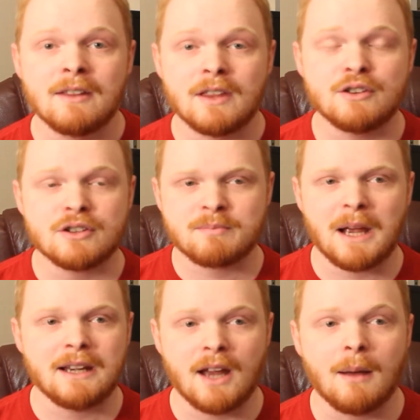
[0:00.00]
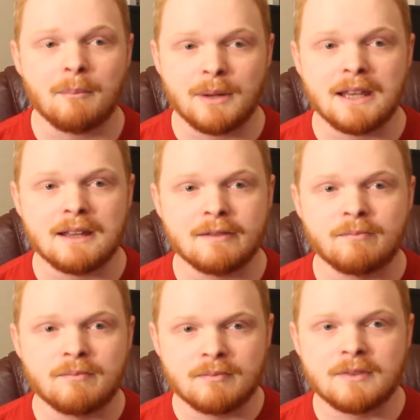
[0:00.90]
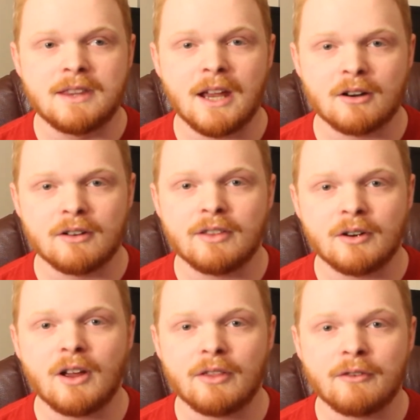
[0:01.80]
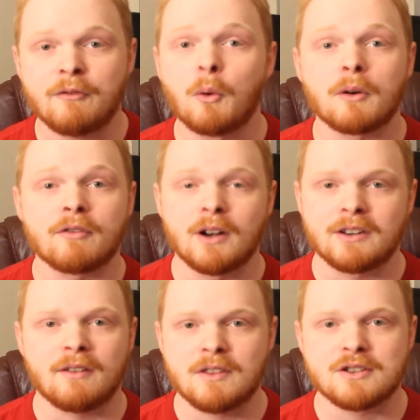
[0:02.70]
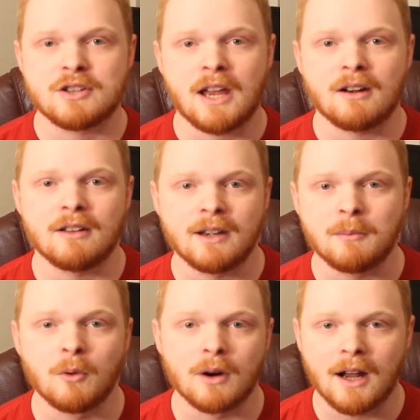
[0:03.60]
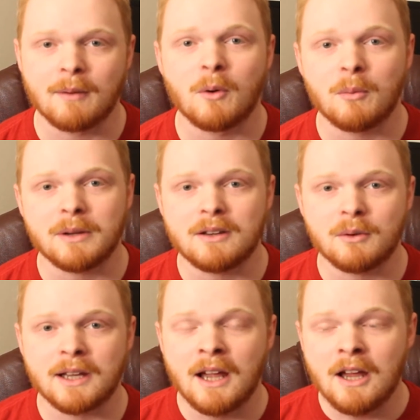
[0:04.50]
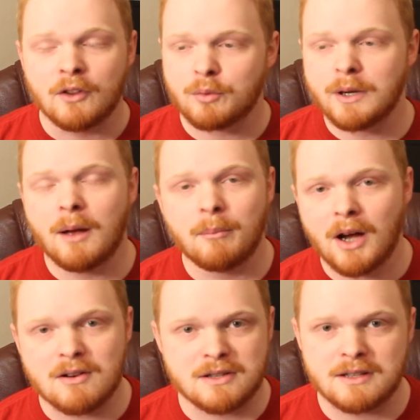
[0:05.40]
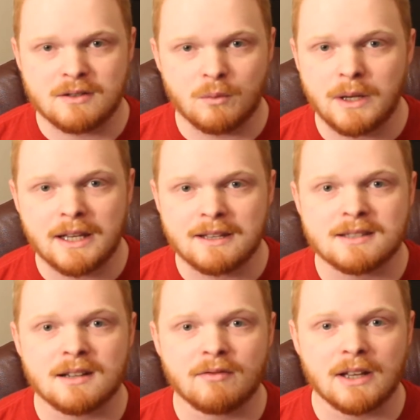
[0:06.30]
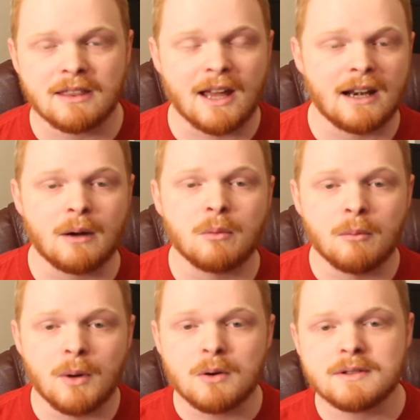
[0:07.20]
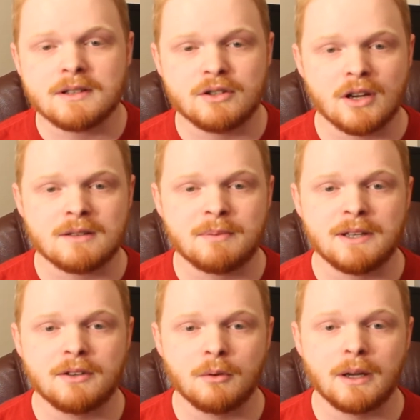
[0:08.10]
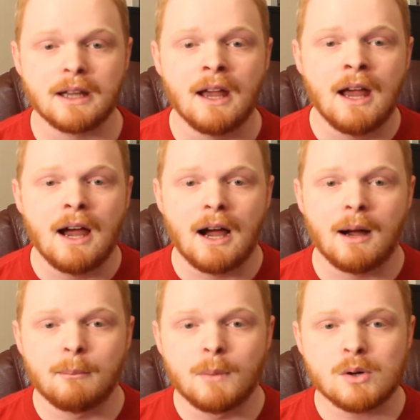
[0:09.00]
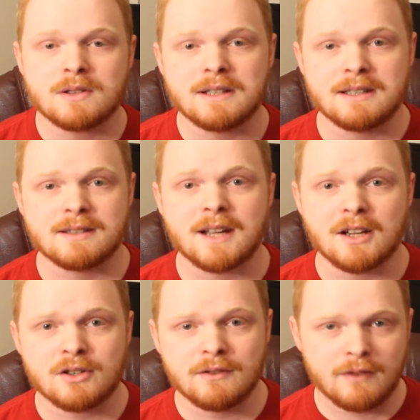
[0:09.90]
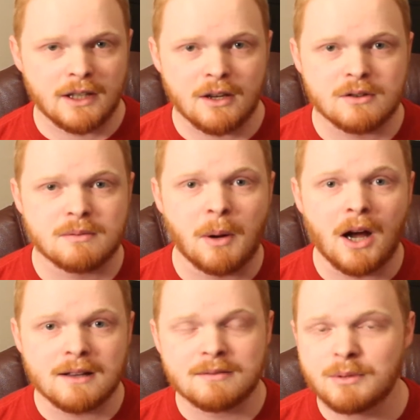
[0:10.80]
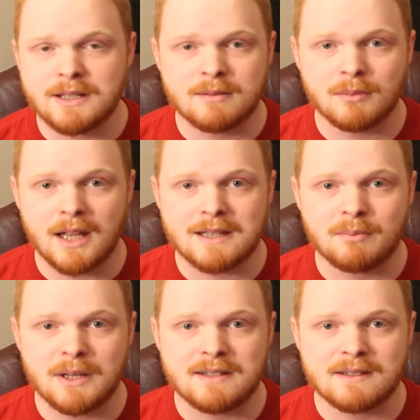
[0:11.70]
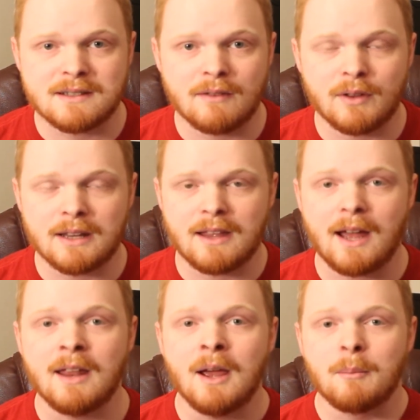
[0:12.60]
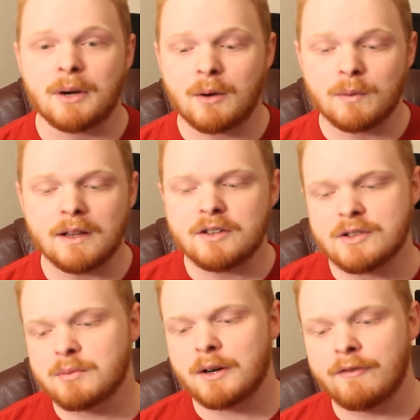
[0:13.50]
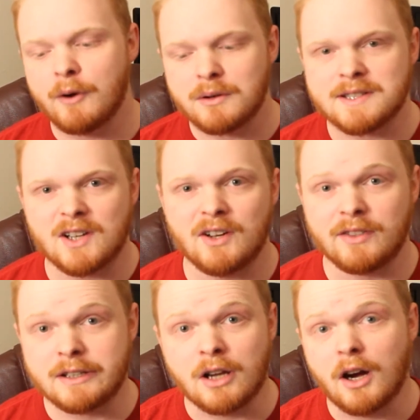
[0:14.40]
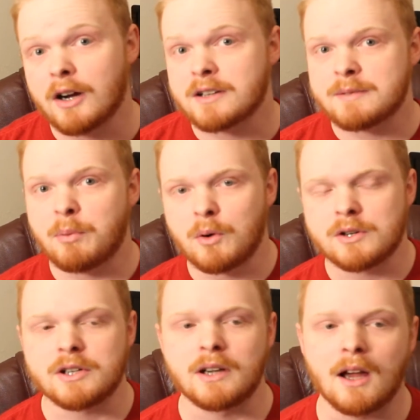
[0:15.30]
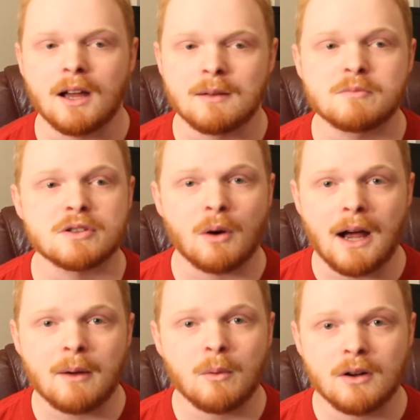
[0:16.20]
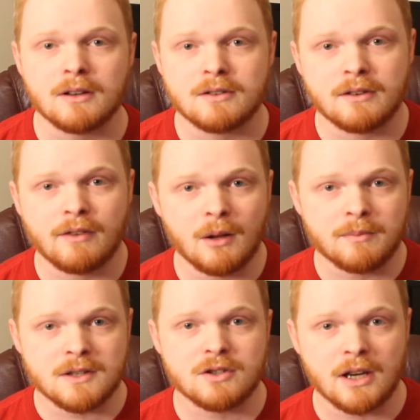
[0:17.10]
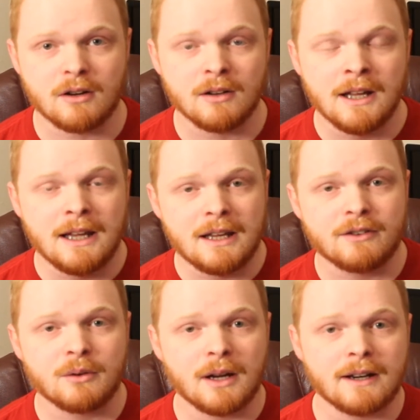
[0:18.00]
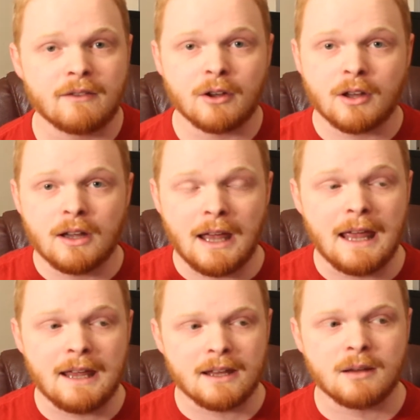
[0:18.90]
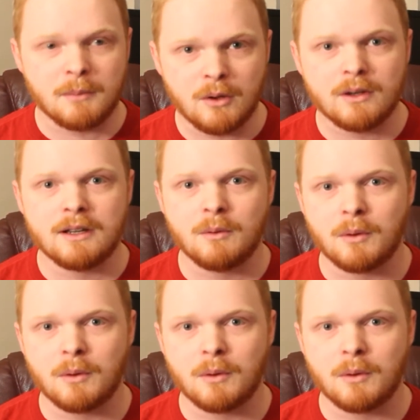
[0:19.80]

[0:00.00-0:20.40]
They just might not be they're they're not the forefront of this channel anymore. I won't be doing three unboxings a week and stuff like that. I will mostly just be doing um, mostly discussion videos, possibly some let's plays and stuff like that. But I really just want to focus on the talks portion. Um, so I want to develop this channel into kind of a community